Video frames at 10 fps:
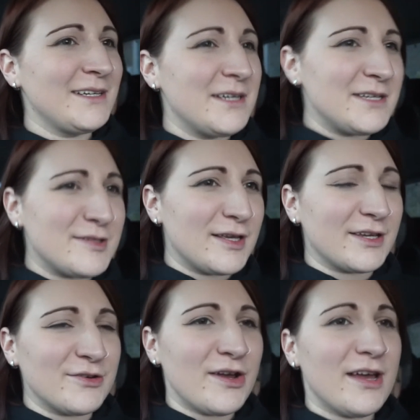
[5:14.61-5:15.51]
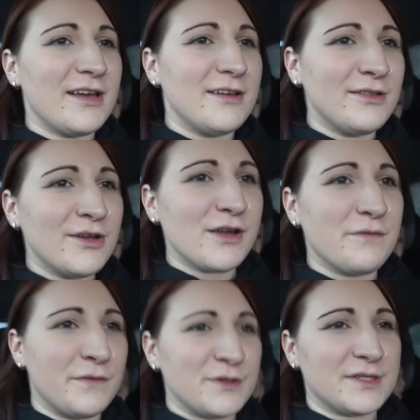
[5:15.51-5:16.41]
He's like, you're not
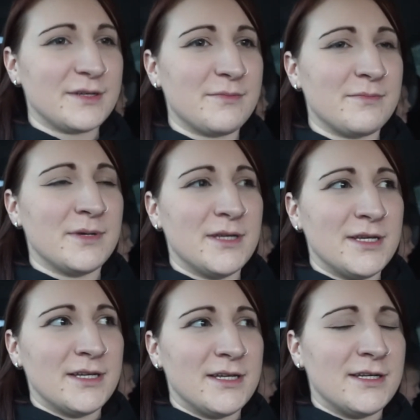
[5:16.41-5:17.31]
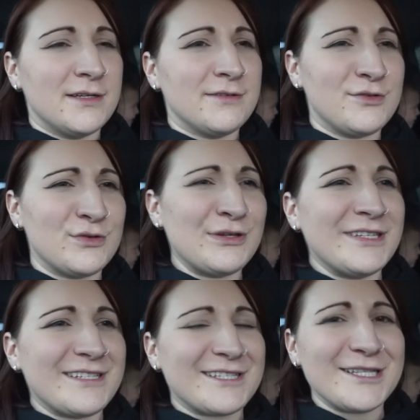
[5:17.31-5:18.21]
looking for some
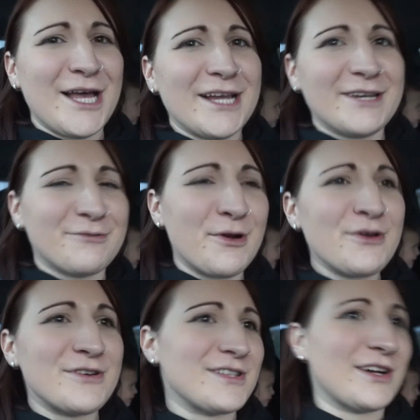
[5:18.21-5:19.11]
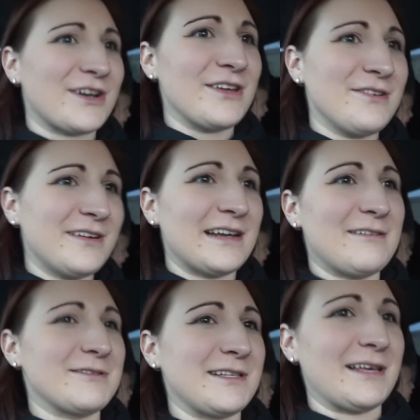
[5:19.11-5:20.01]
drilled and slotted rotors are you? And I
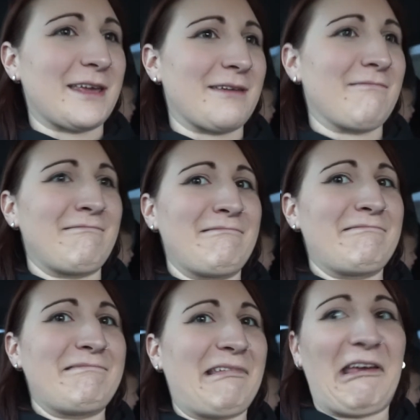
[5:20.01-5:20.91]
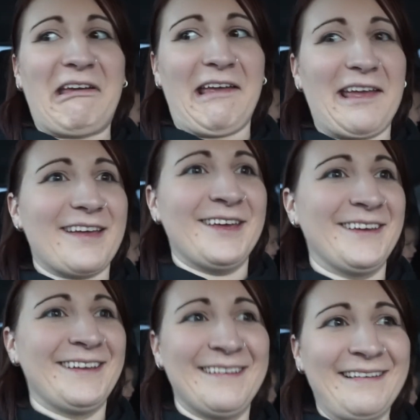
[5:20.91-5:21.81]
was like,
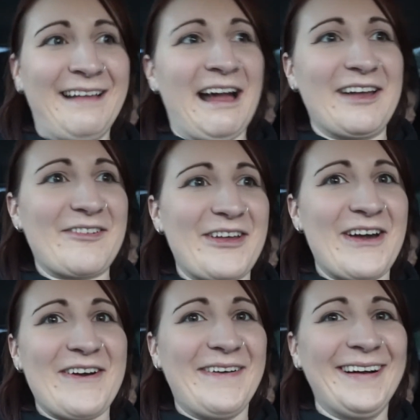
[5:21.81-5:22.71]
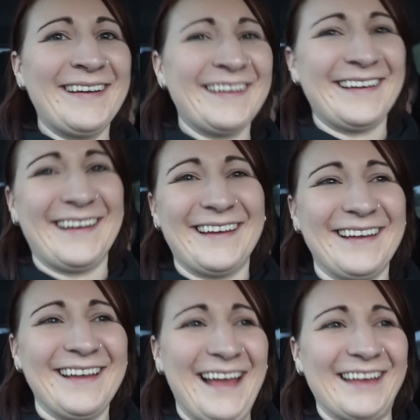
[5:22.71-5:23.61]
ah, I don't
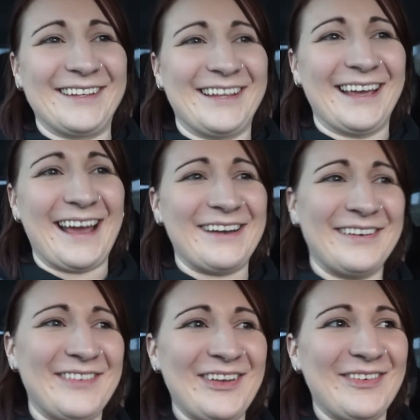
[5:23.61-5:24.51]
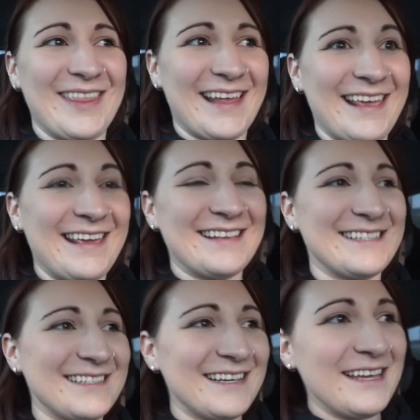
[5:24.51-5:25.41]
know. I was like, I don't even know what that
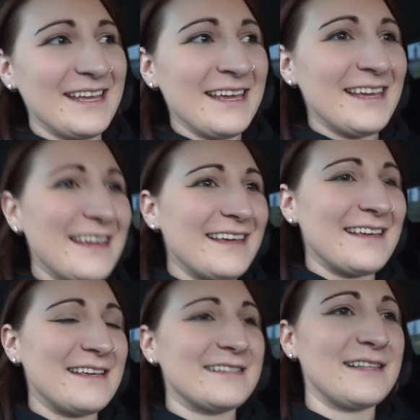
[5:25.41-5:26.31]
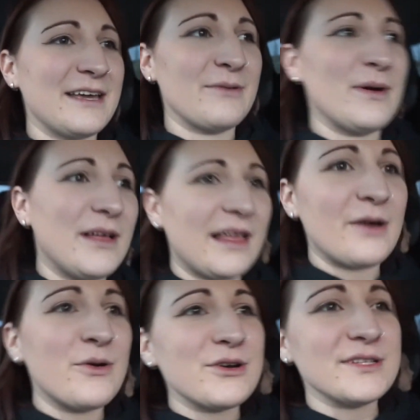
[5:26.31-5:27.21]
is. He's like, well, I
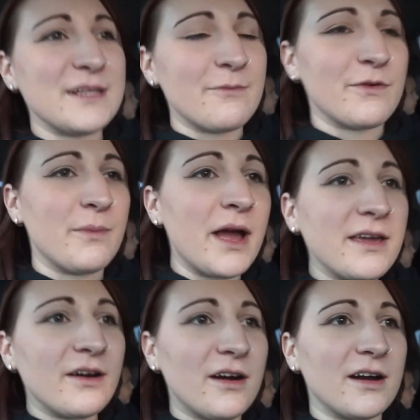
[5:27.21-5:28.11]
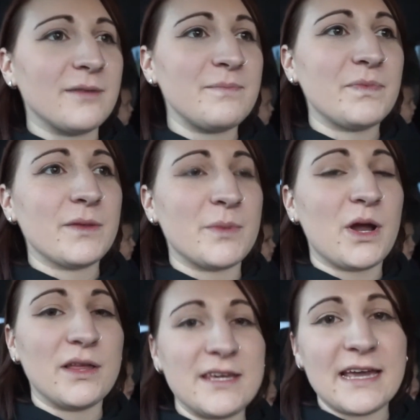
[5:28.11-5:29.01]
ordered some for my car, but
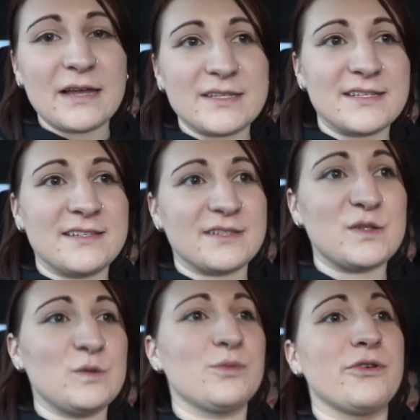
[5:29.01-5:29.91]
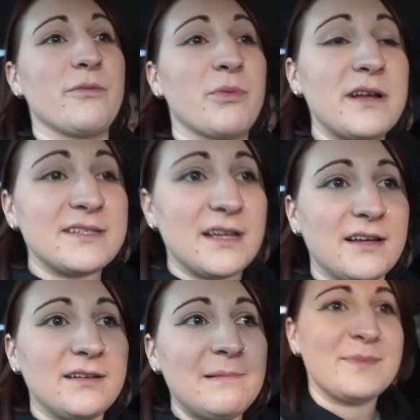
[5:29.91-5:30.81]
all he has is a Subaru
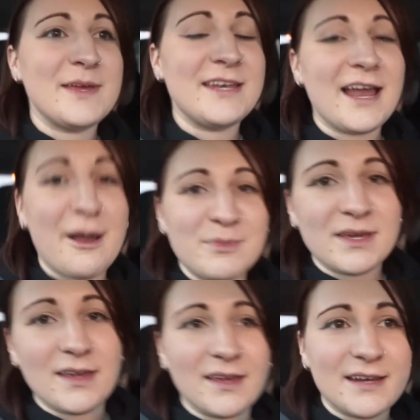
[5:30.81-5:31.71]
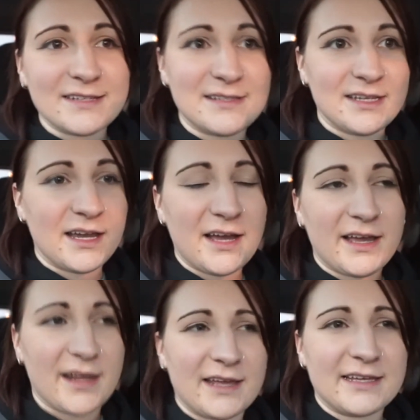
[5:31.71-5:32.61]
Impreza. It not being an
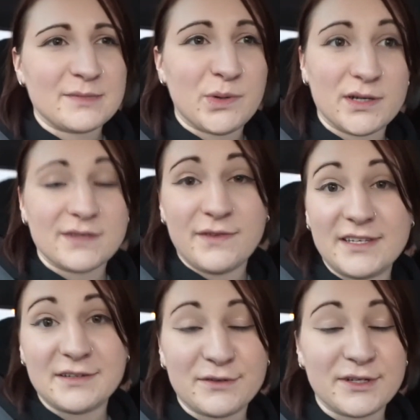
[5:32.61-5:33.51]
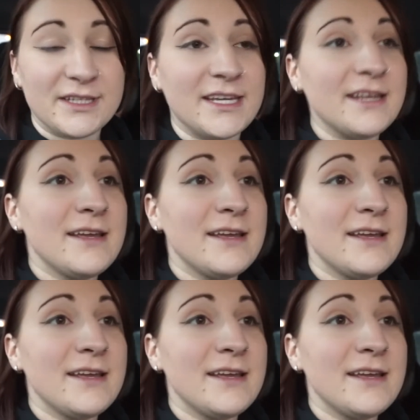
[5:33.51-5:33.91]
STI, I guess parts fit differently.